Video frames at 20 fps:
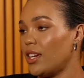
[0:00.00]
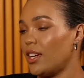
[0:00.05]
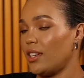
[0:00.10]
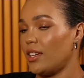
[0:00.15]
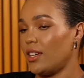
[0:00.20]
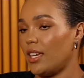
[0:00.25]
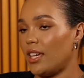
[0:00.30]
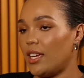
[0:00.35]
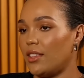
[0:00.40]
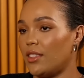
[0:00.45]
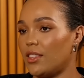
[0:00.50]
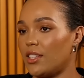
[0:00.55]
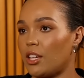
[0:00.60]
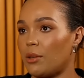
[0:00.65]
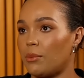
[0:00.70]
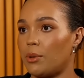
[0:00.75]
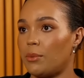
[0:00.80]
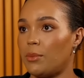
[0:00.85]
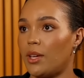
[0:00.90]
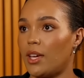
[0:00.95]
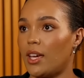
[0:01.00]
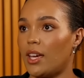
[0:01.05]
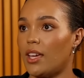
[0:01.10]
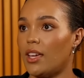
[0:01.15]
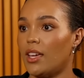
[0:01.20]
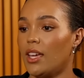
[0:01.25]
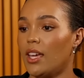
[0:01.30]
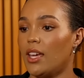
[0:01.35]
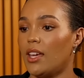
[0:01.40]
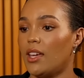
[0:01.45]
the
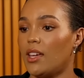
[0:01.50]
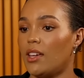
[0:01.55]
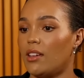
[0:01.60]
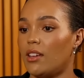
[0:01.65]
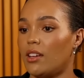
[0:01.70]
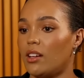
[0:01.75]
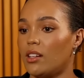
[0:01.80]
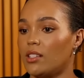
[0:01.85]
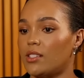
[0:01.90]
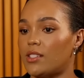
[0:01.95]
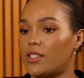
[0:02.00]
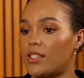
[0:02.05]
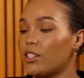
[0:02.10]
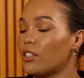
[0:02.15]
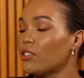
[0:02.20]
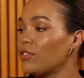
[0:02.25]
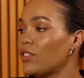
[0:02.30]
WNBA still